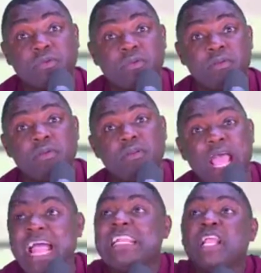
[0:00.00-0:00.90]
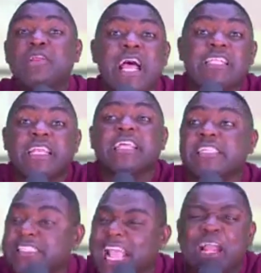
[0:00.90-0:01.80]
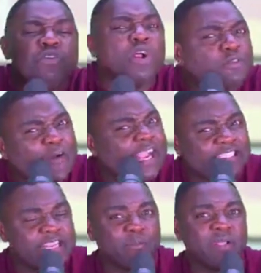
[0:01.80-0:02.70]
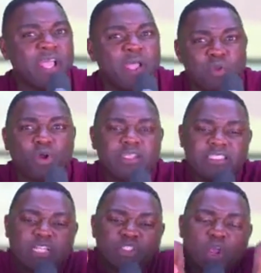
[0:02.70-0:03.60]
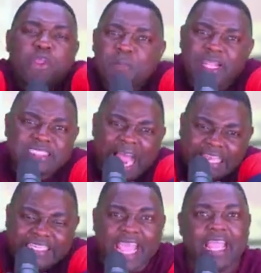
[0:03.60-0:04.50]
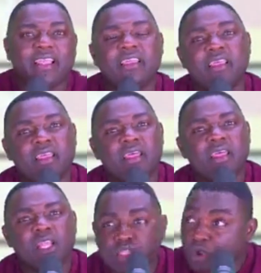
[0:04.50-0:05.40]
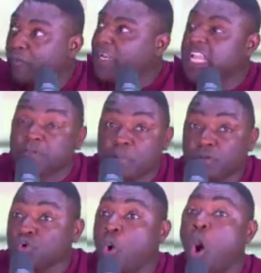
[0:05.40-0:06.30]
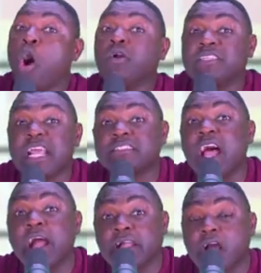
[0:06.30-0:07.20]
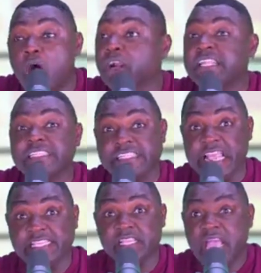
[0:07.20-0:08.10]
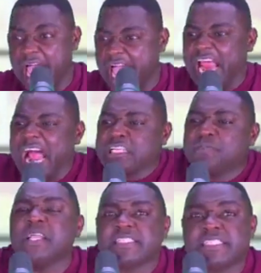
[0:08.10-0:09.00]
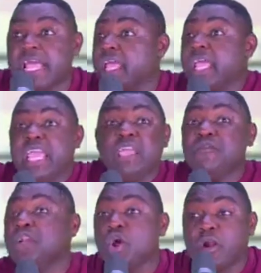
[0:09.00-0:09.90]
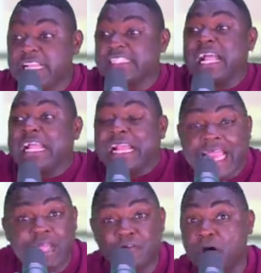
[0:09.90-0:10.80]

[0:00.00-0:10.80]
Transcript: Omo no metuma say Ghana's democracy if they want to. And the United Nations cannot fight them because the documents are there. So for these people to hold their tongue all these years